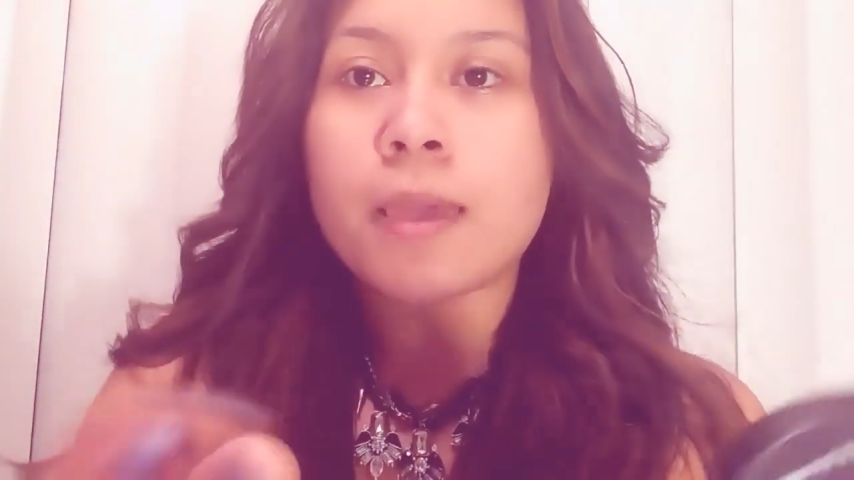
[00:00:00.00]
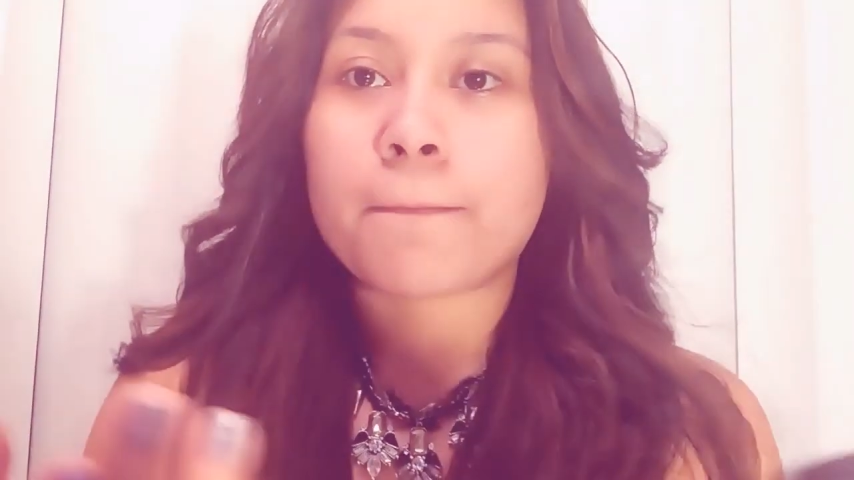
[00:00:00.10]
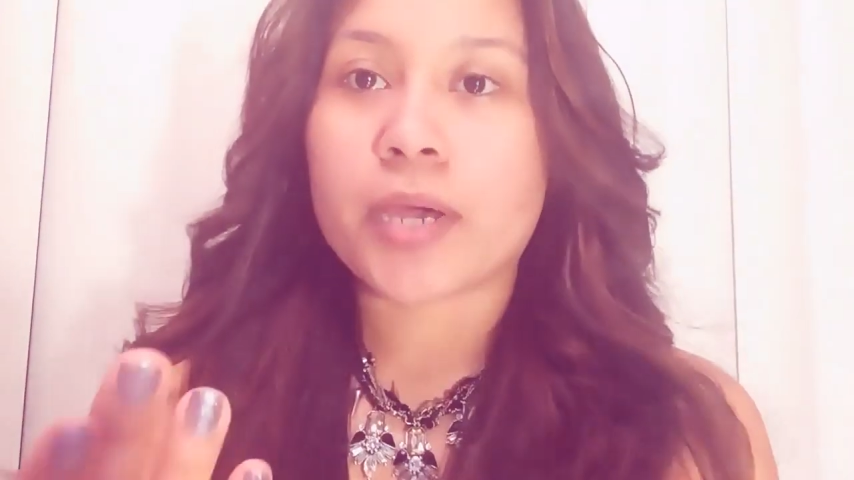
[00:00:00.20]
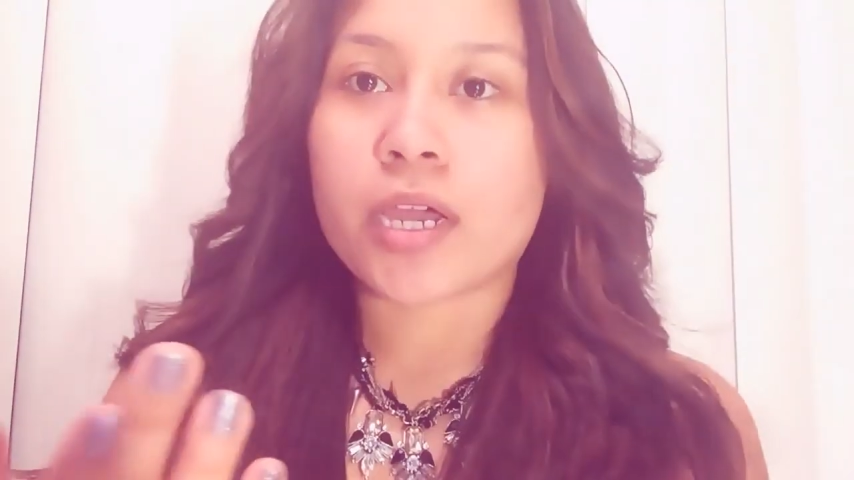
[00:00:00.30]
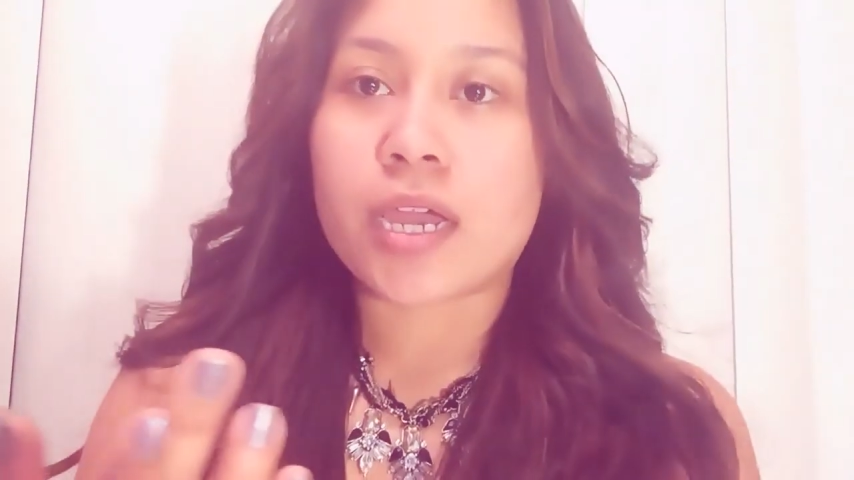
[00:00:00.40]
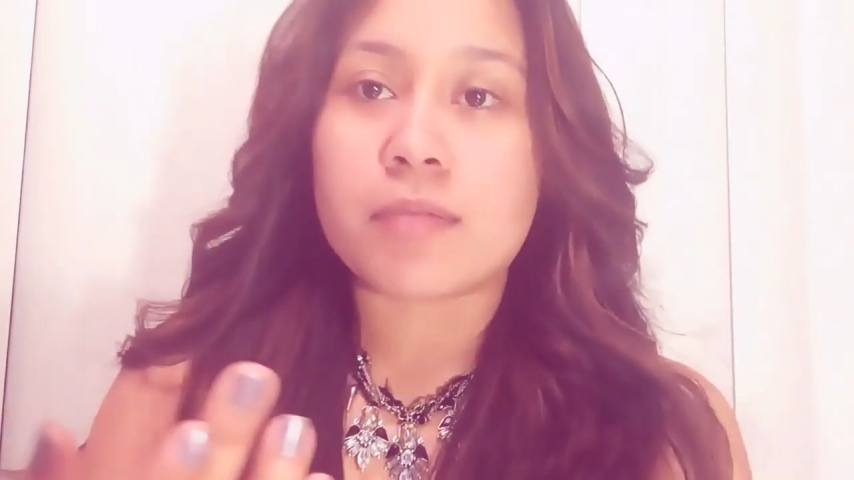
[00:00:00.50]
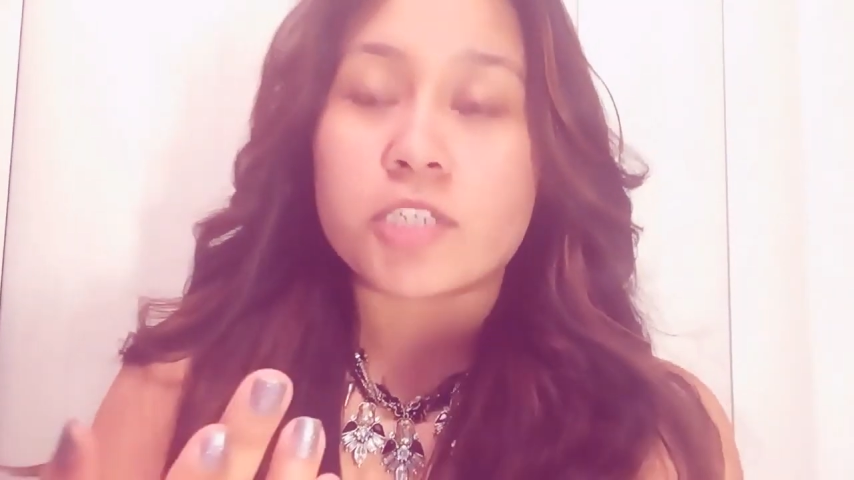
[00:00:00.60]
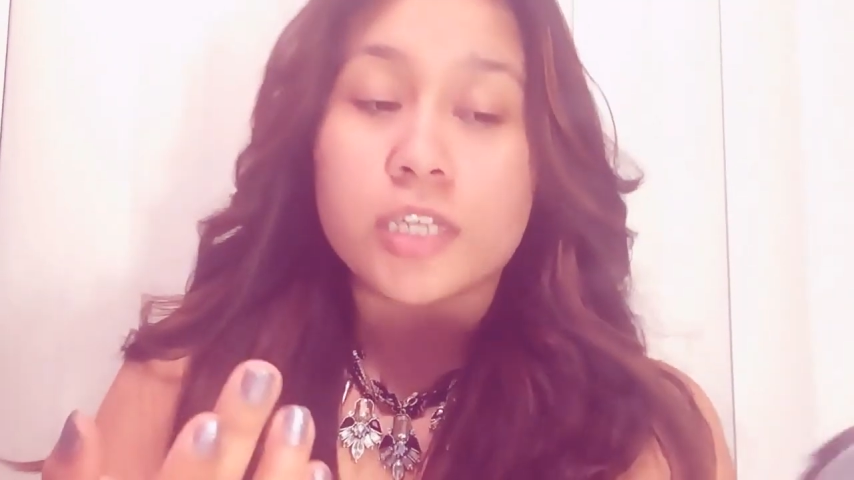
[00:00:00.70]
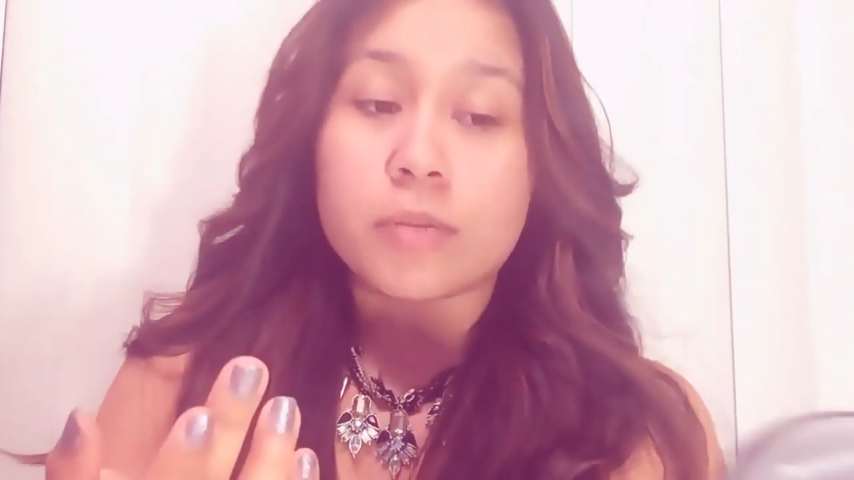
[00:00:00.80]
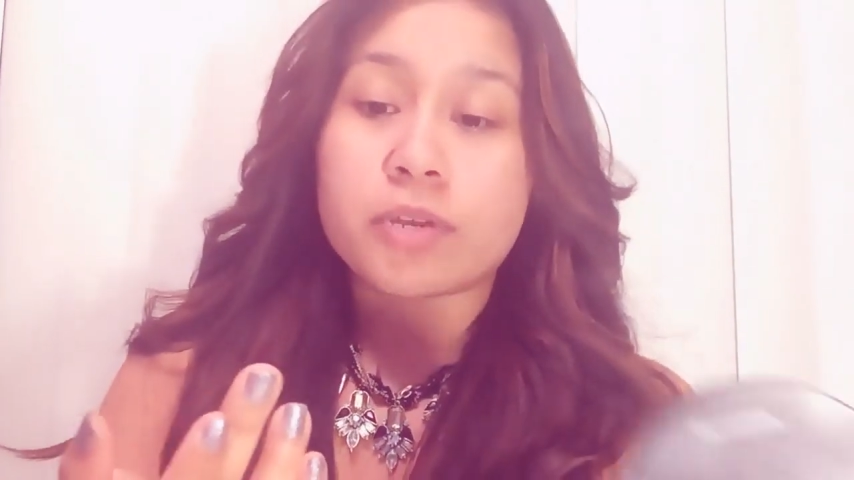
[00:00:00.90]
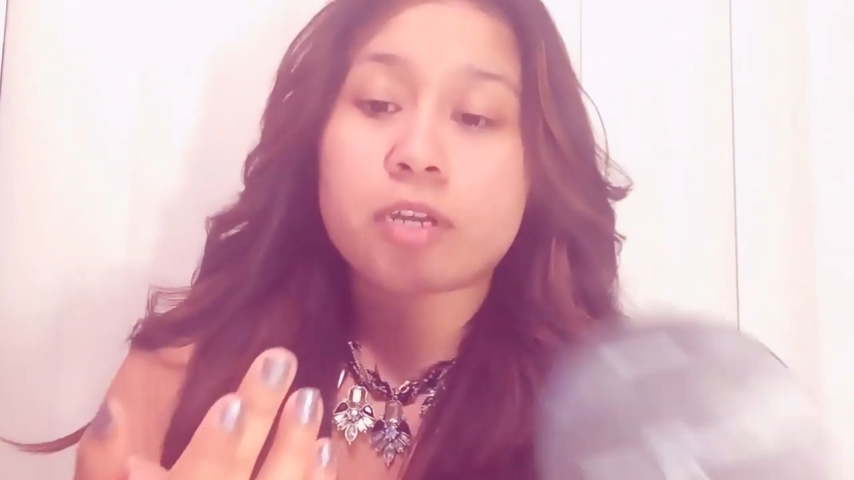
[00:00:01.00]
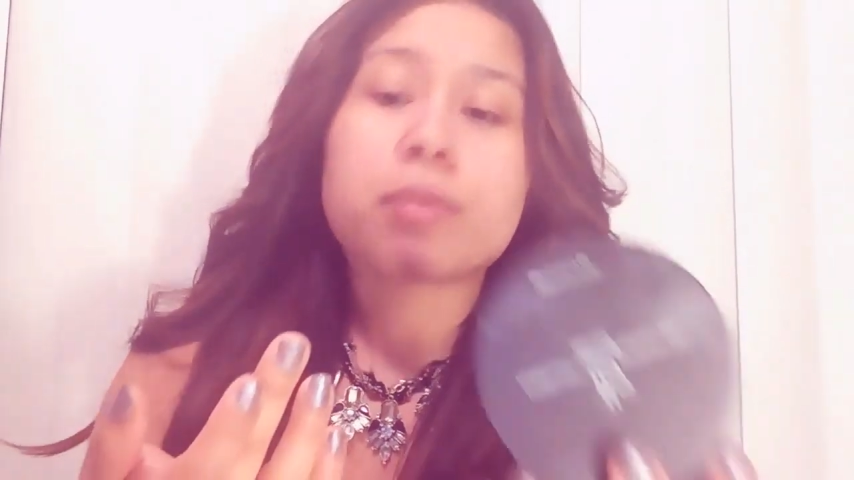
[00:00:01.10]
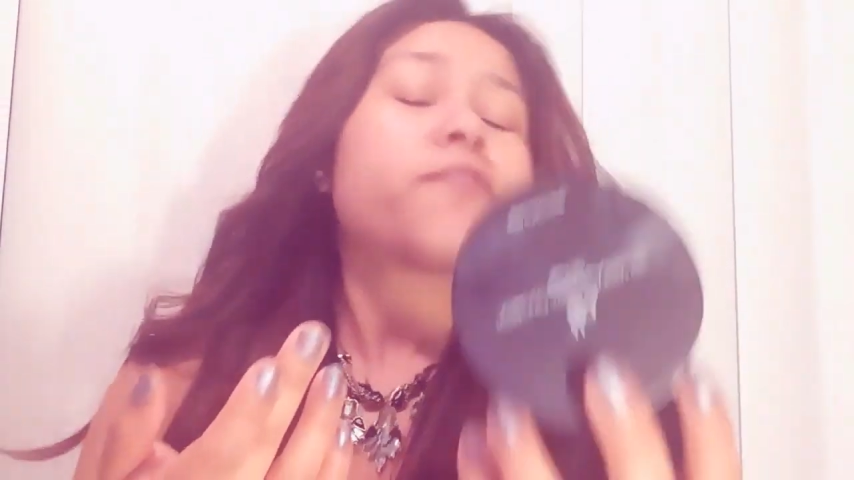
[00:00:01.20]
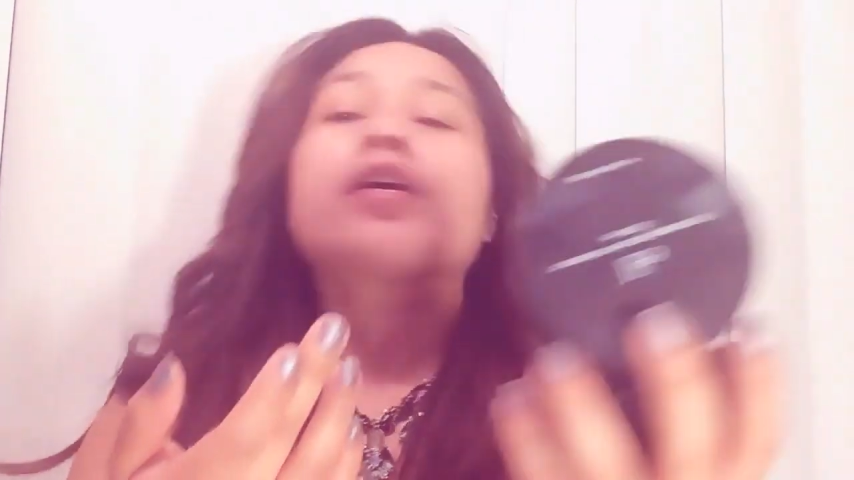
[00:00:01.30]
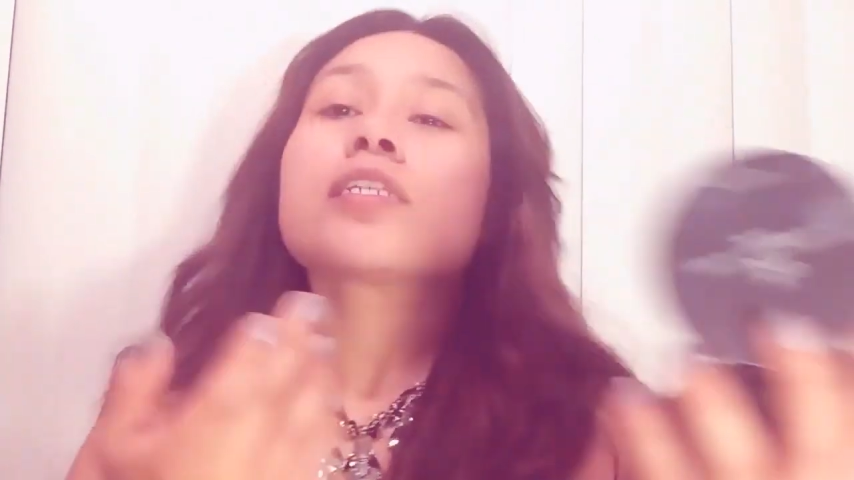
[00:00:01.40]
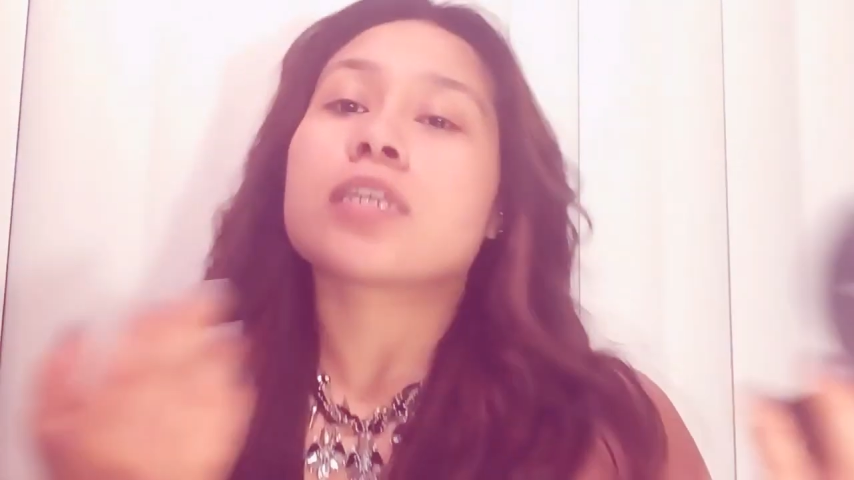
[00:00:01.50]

but I'm just going to put it on my face